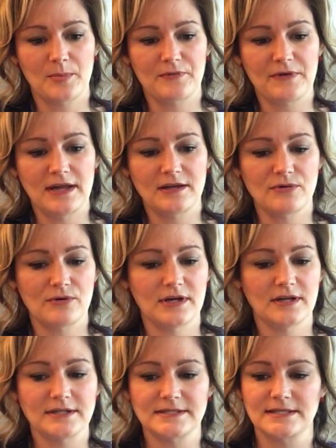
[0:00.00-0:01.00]
oregano oil
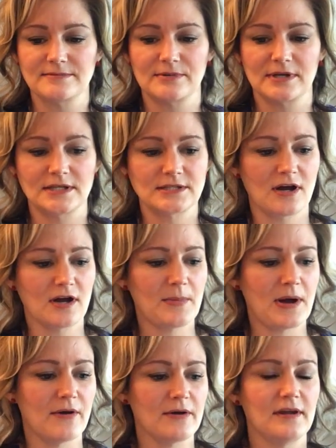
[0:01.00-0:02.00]
because that's what we're going to talk
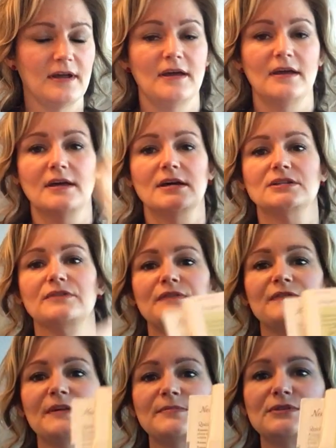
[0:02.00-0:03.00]
about. So if you
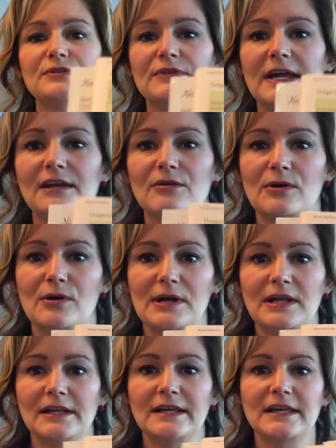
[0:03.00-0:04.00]
flip to oregano
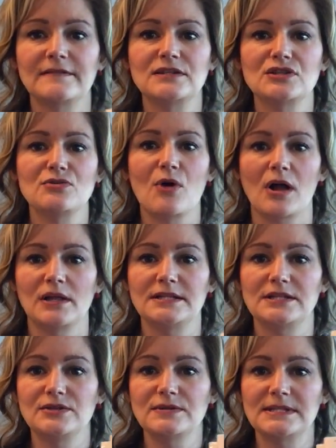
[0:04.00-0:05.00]
oil, it gives you all
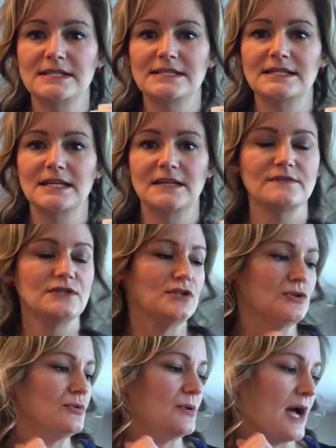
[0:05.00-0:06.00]
its uses. It gives
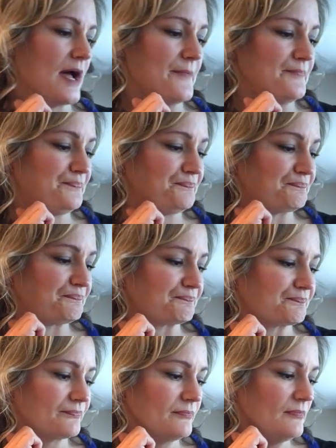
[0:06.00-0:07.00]
you
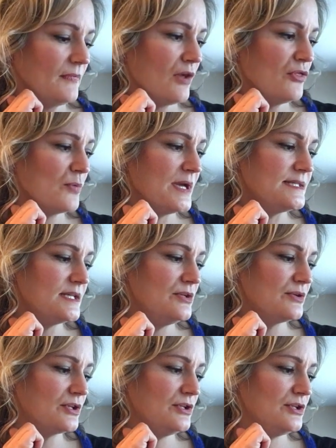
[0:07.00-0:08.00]
the ways that
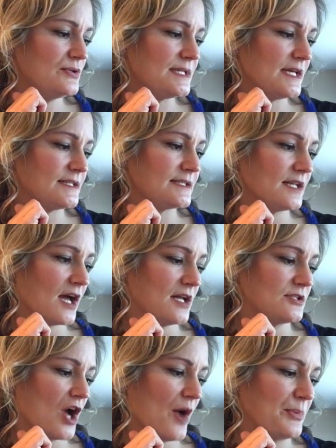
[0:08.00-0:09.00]
you can use it
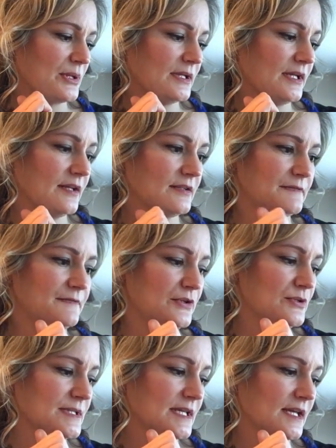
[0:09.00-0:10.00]
topically,
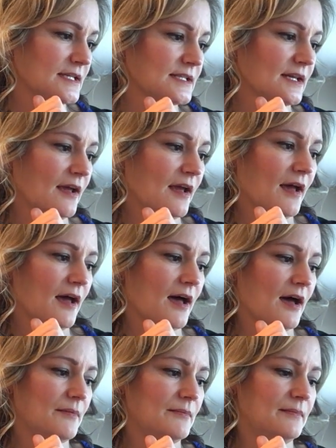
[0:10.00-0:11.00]
diffuse it,
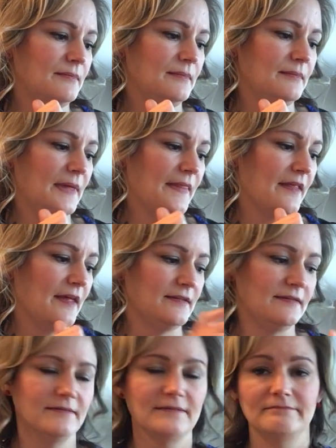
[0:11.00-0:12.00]
and
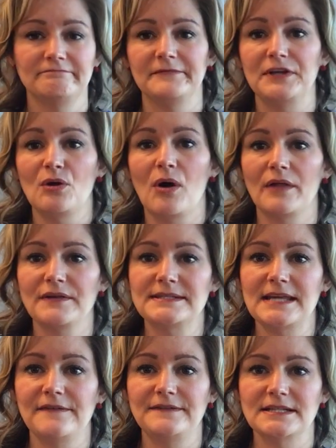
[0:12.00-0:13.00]
then all the
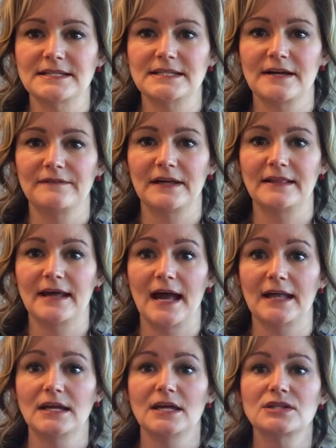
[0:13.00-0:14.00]
safety and stuff like
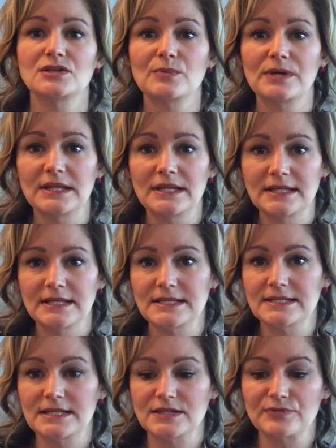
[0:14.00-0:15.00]
that. So one of the
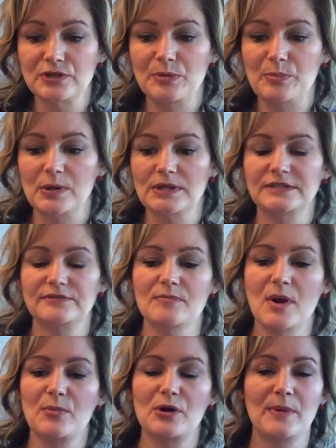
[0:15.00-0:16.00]
things that's really important to
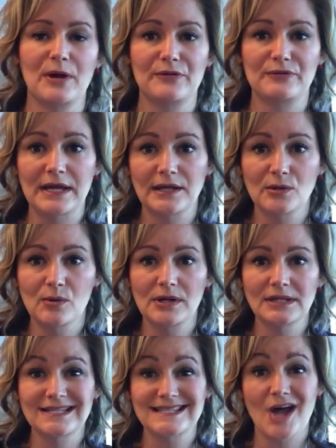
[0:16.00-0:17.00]
remember about oregano
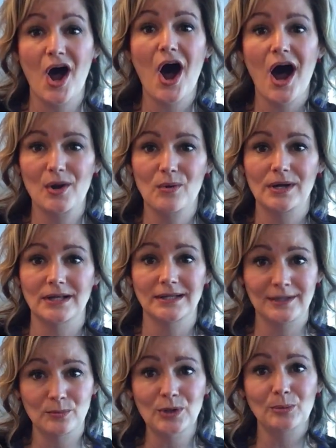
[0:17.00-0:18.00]
oil, it's a hot oil.
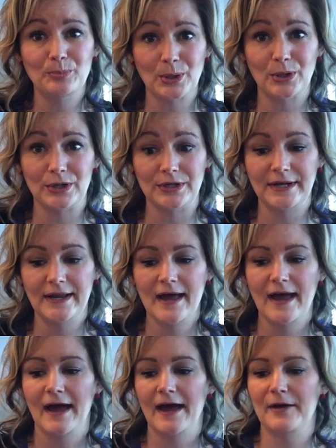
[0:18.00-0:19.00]
It will burn.
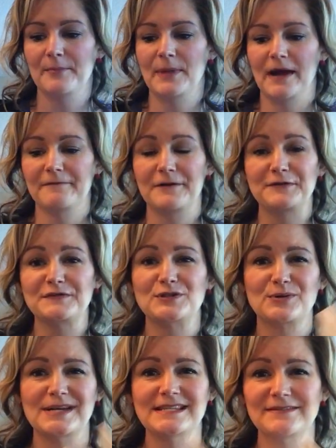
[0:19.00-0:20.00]
I've heard of
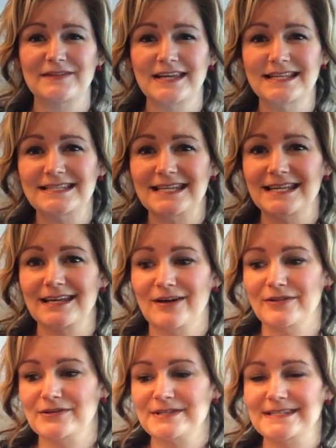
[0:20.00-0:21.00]
stories of kids getting it
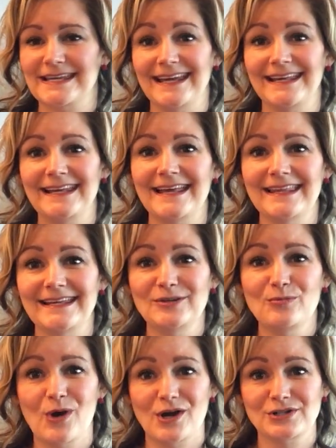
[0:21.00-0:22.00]
on their skin and then
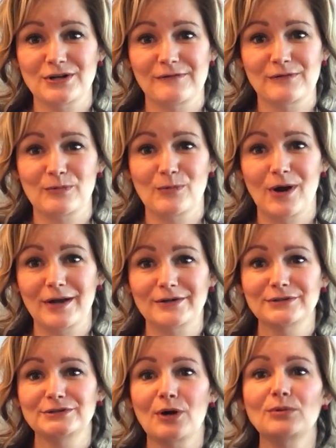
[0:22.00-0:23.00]
you wash it off with
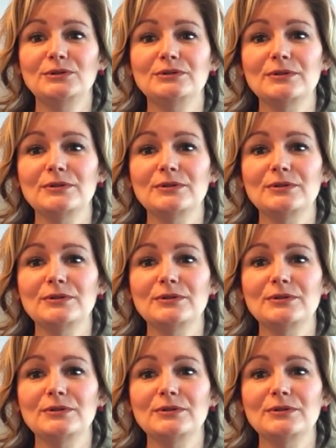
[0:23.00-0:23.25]
water. Don't